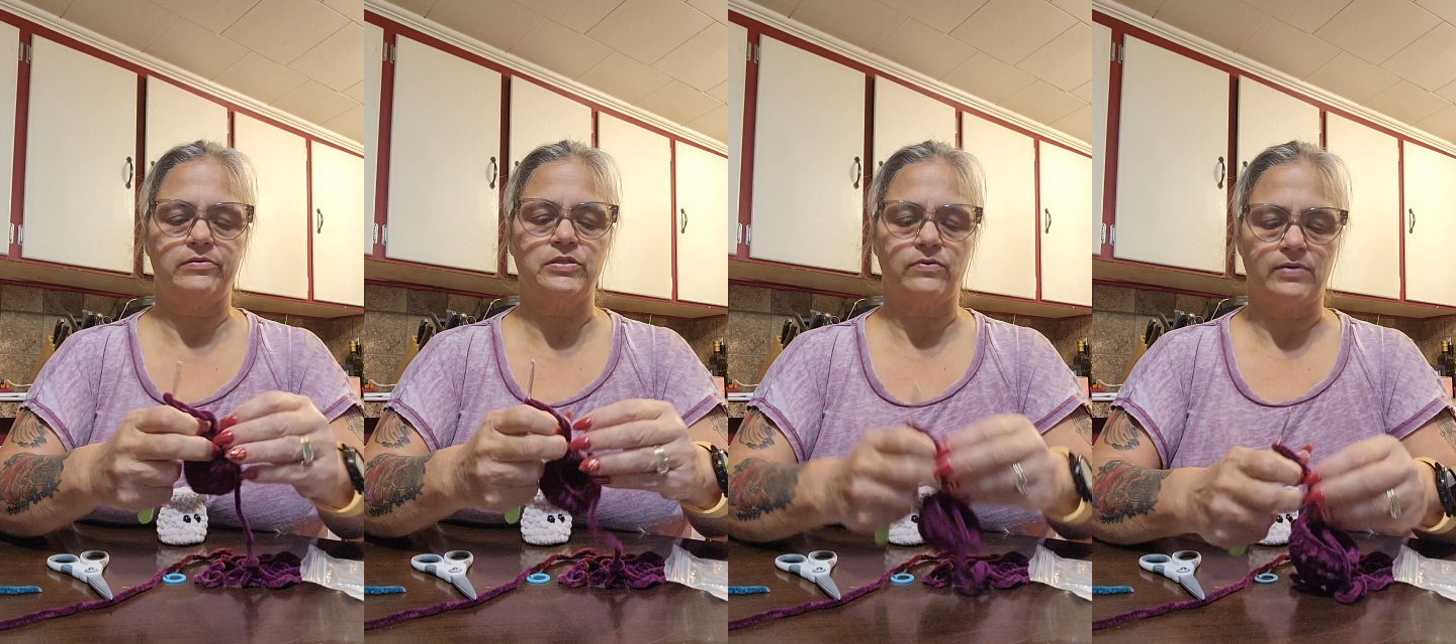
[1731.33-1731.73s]

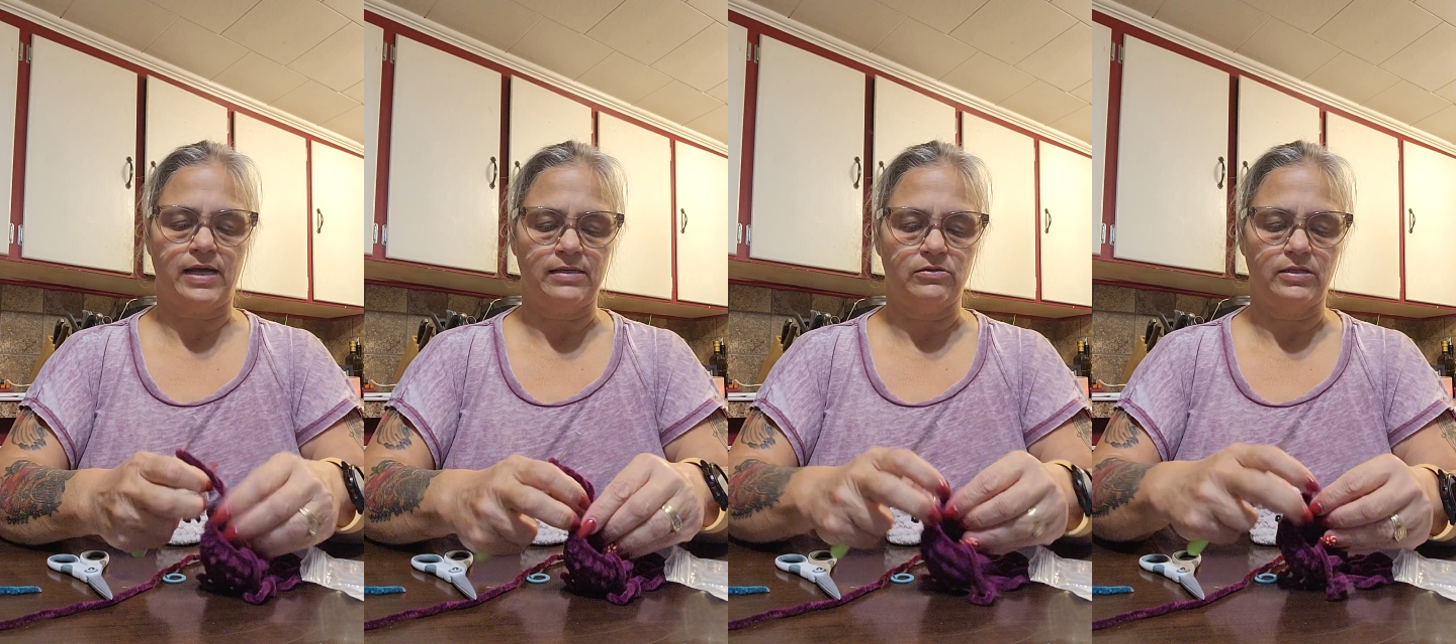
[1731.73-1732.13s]
so
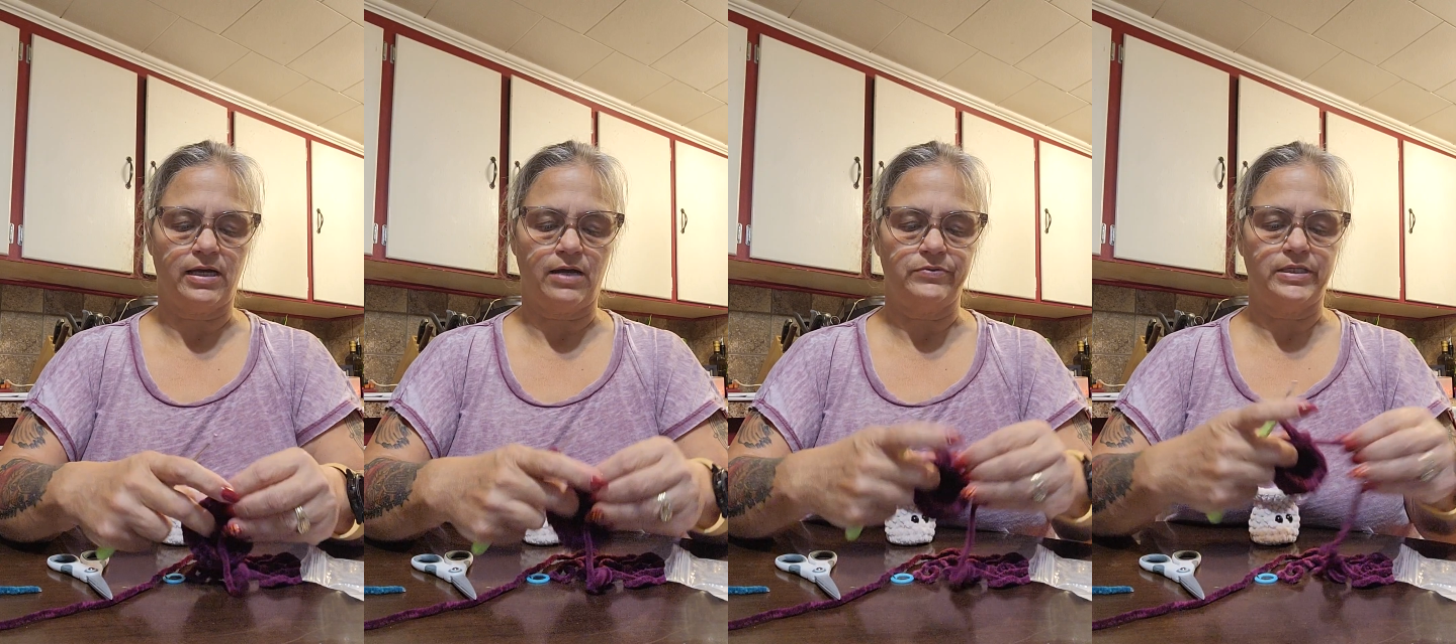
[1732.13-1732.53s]
I look like
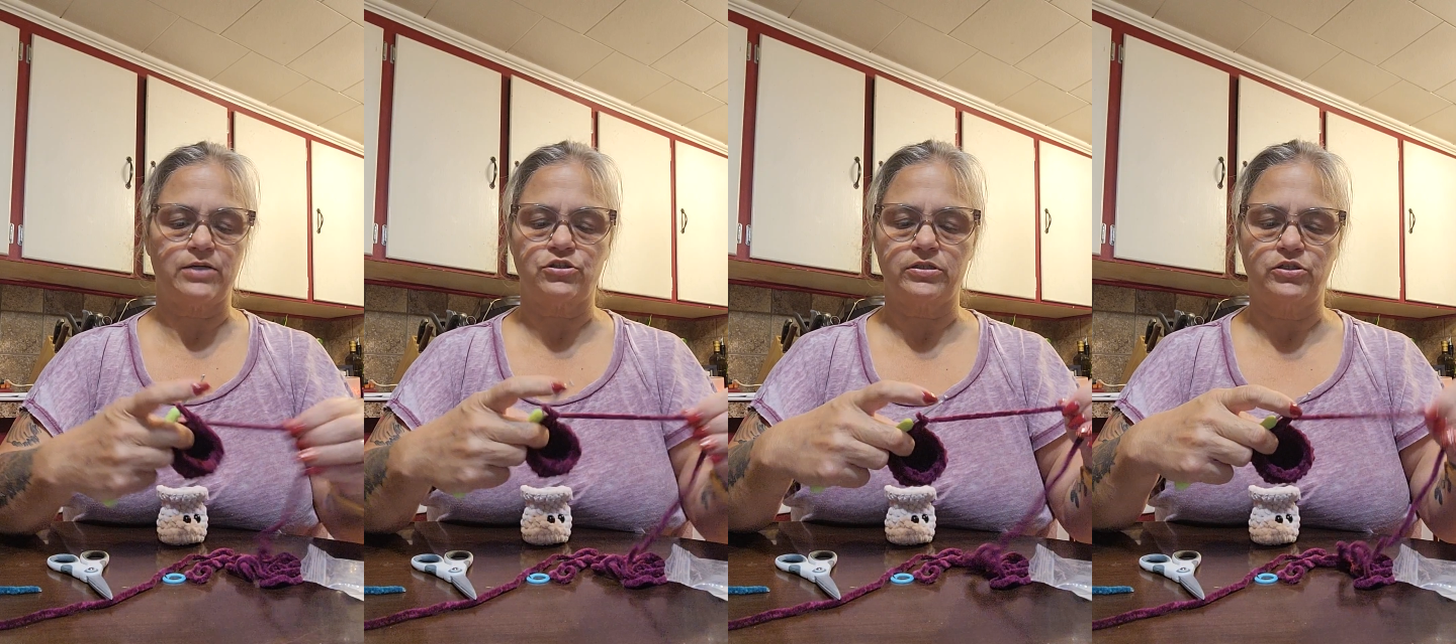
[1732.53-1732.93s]
I was
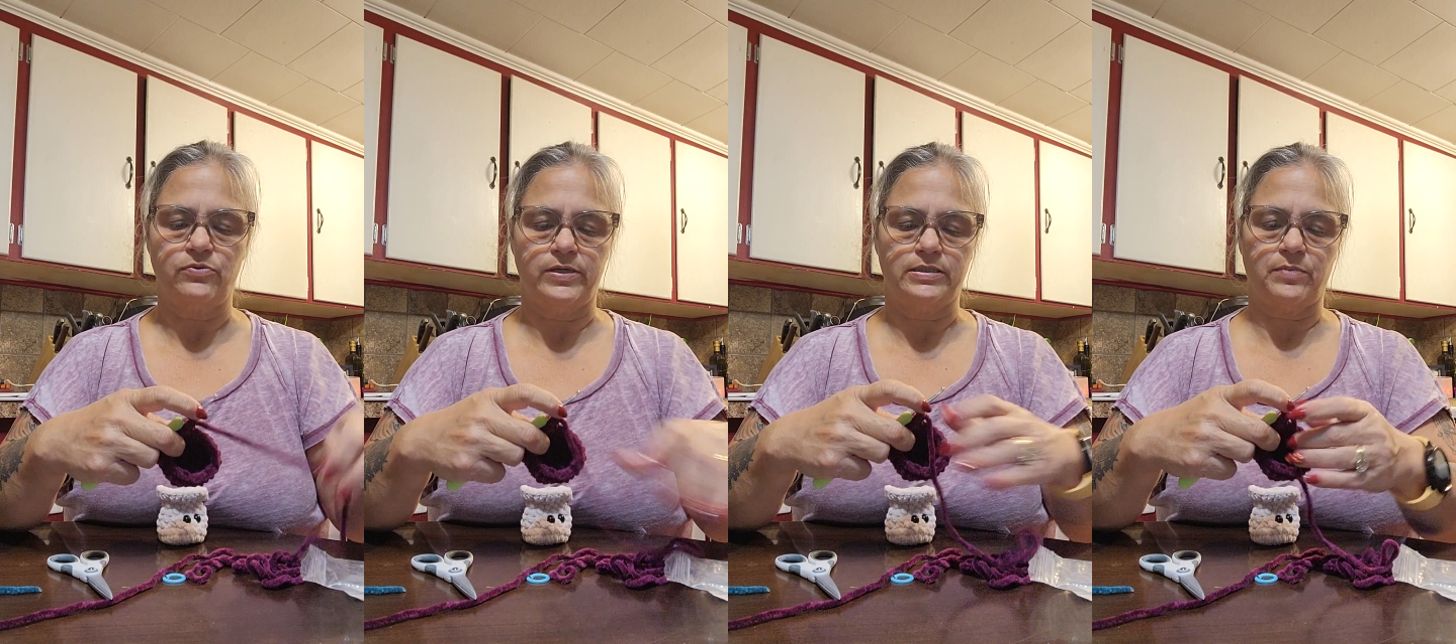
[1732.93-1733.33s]
actually
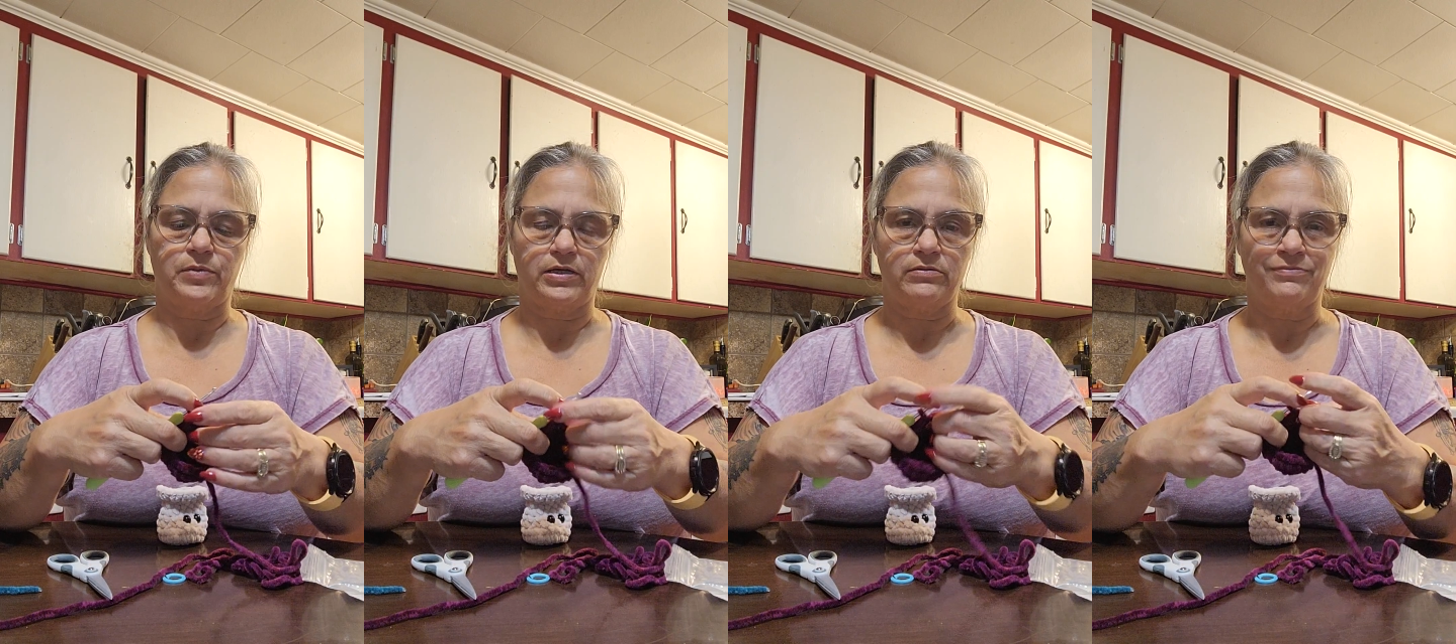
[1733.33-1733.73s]
doing
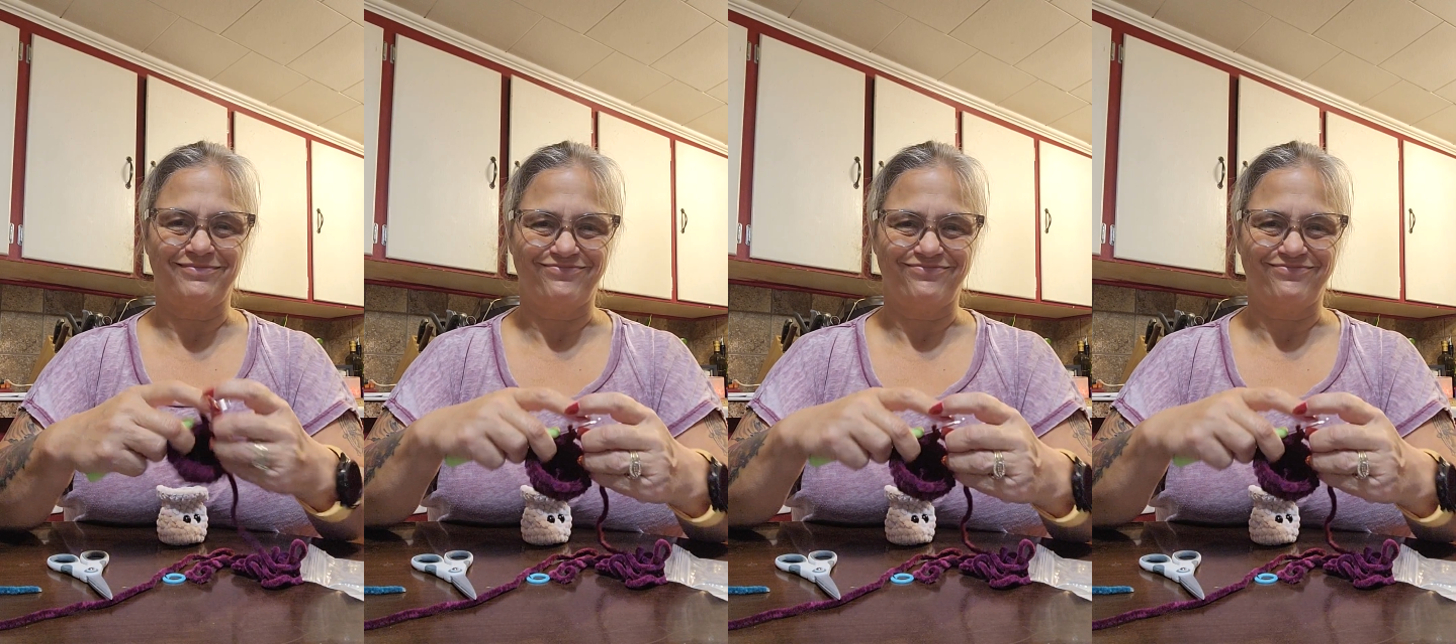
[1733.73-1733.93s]
something.